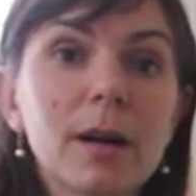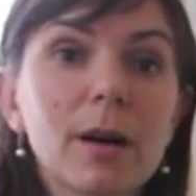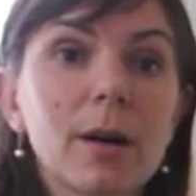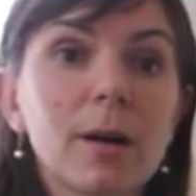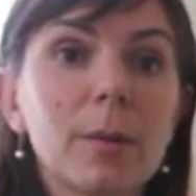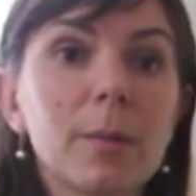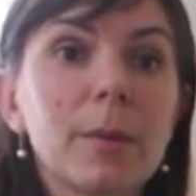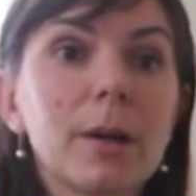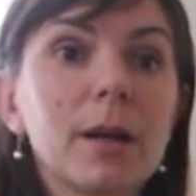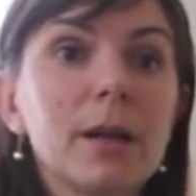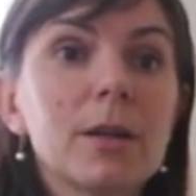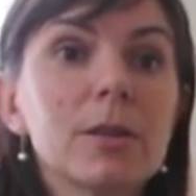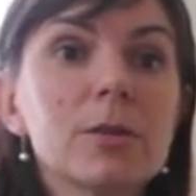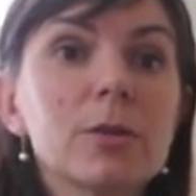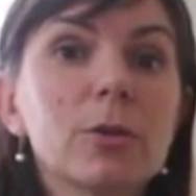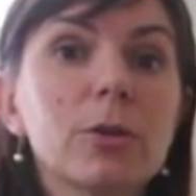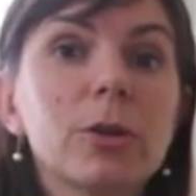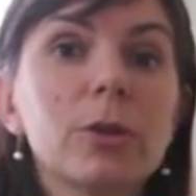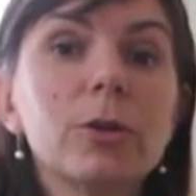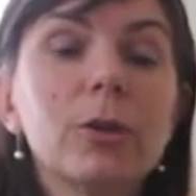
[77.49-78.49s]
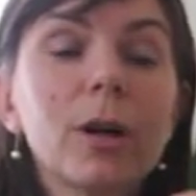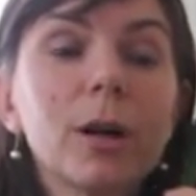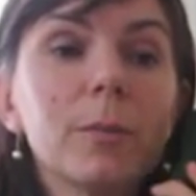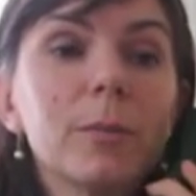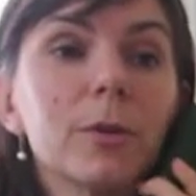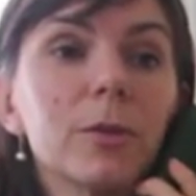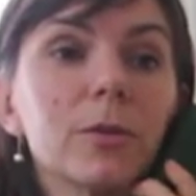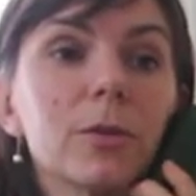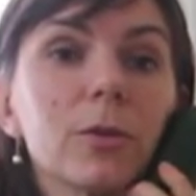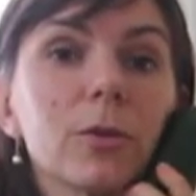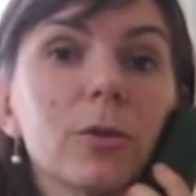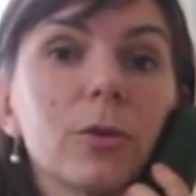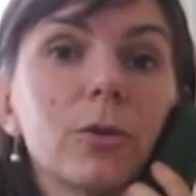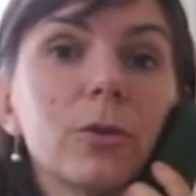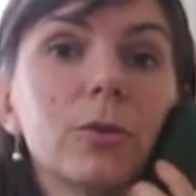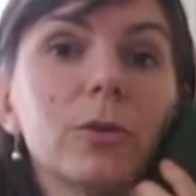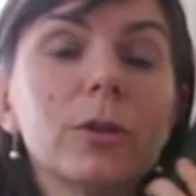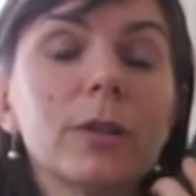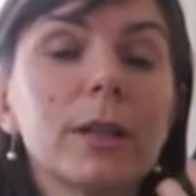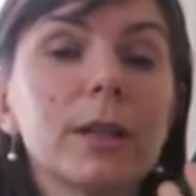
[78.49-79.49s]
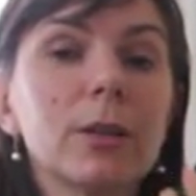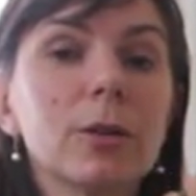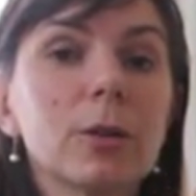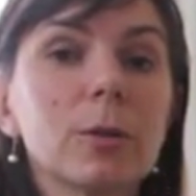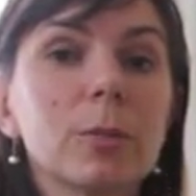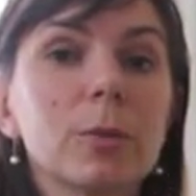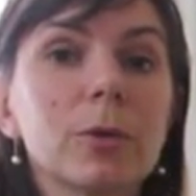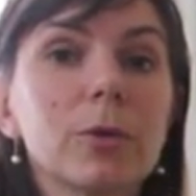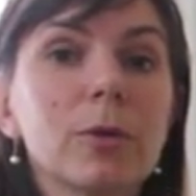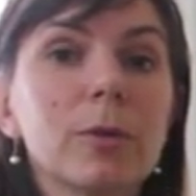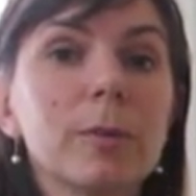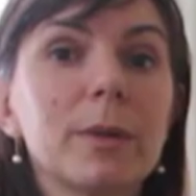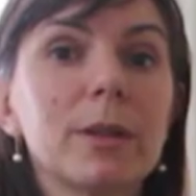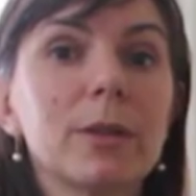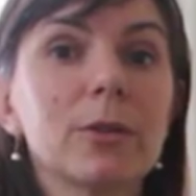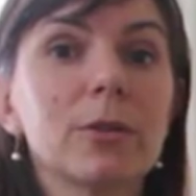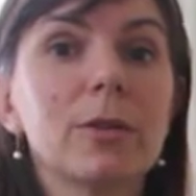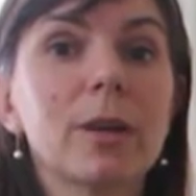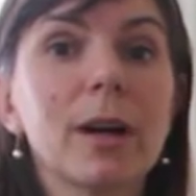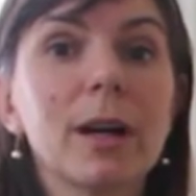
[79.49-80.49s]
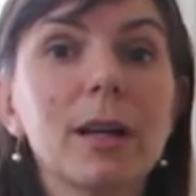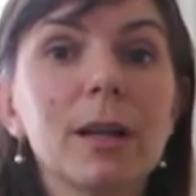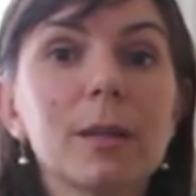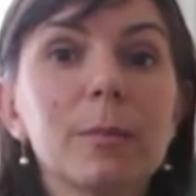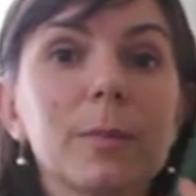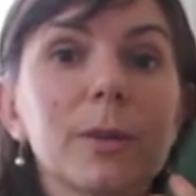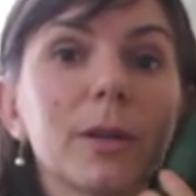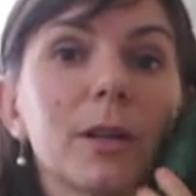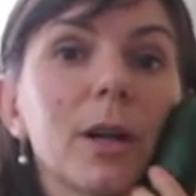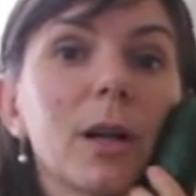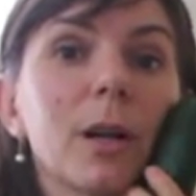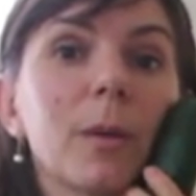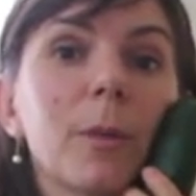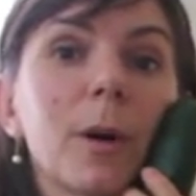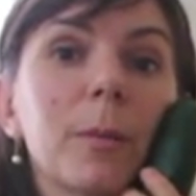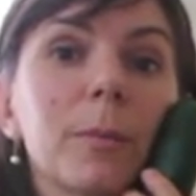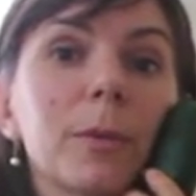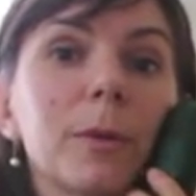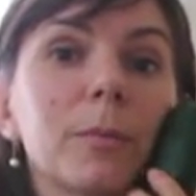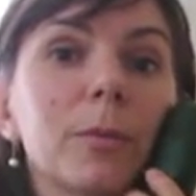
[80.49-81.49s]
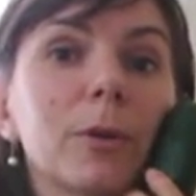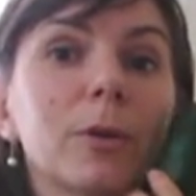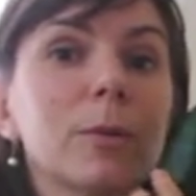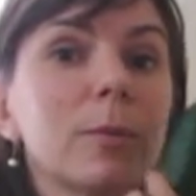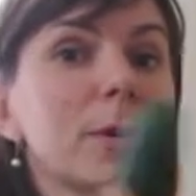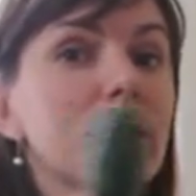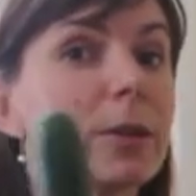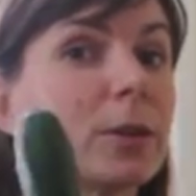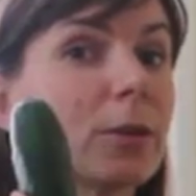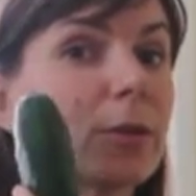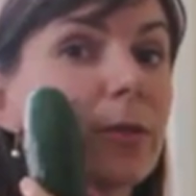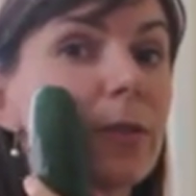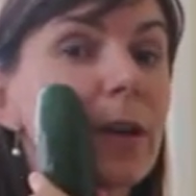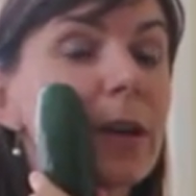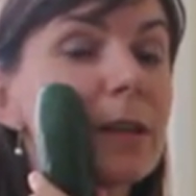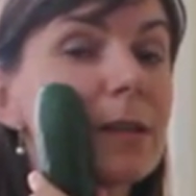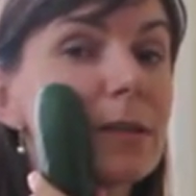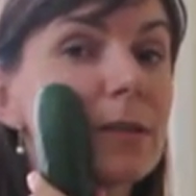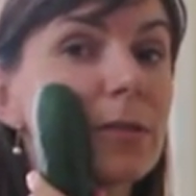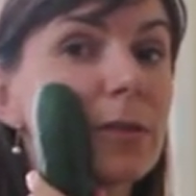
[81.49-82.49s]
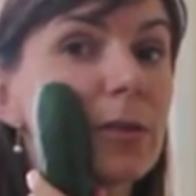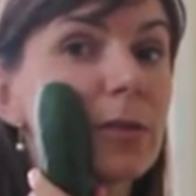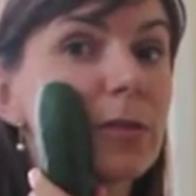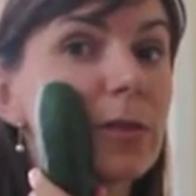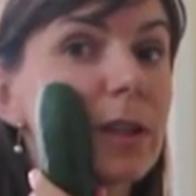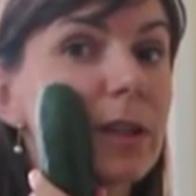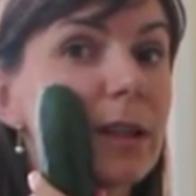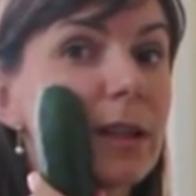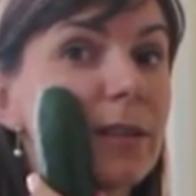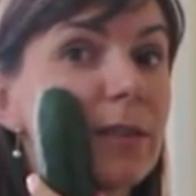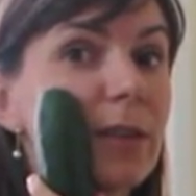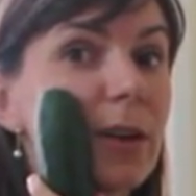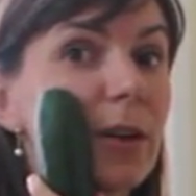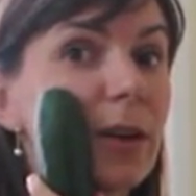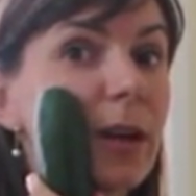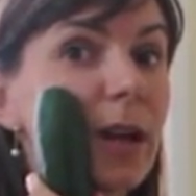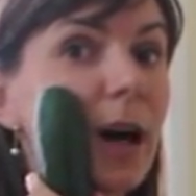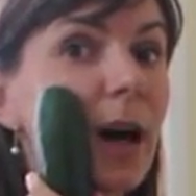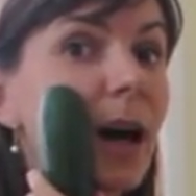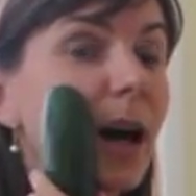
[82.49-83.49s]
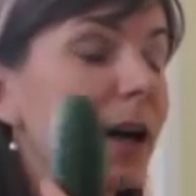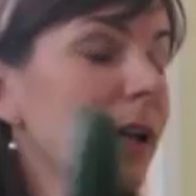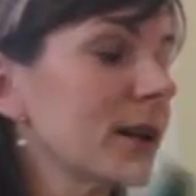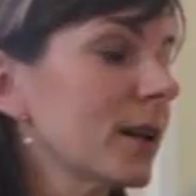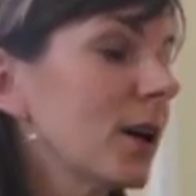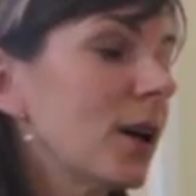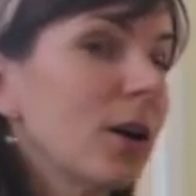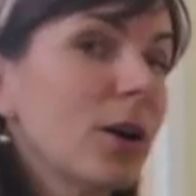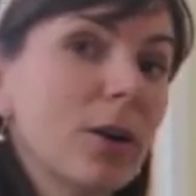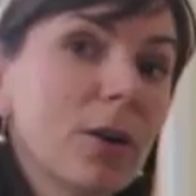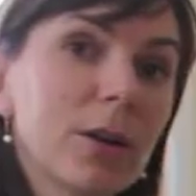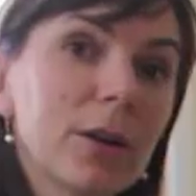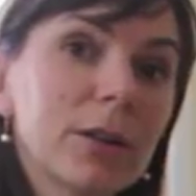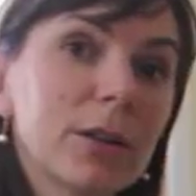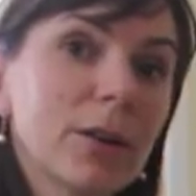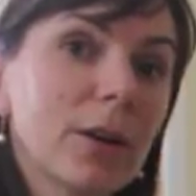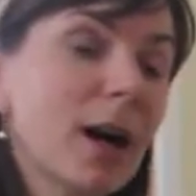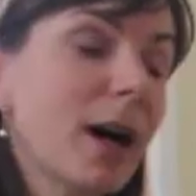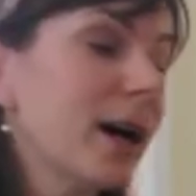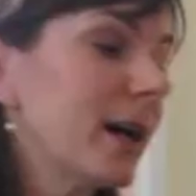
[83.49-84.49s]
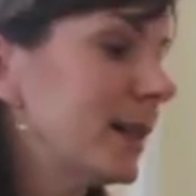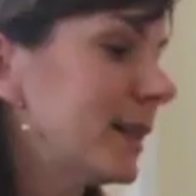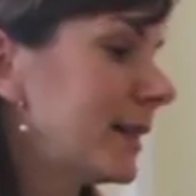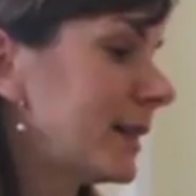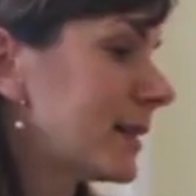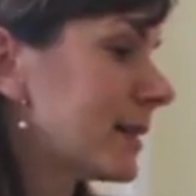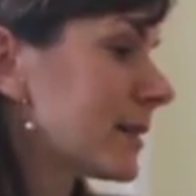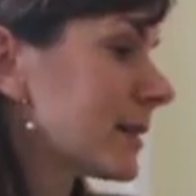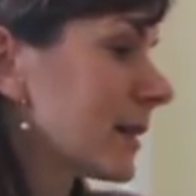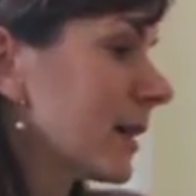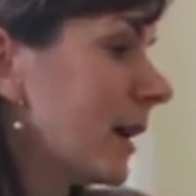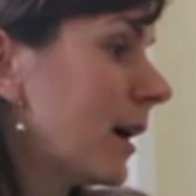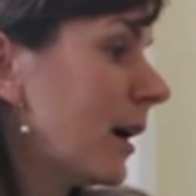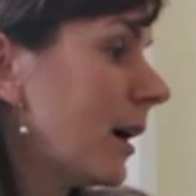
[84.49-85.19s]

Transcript: Um, so cucumbers are cooling. You can put them in your diet, but cut them up and put them on your face if you're feeling very hot or on your eyelids.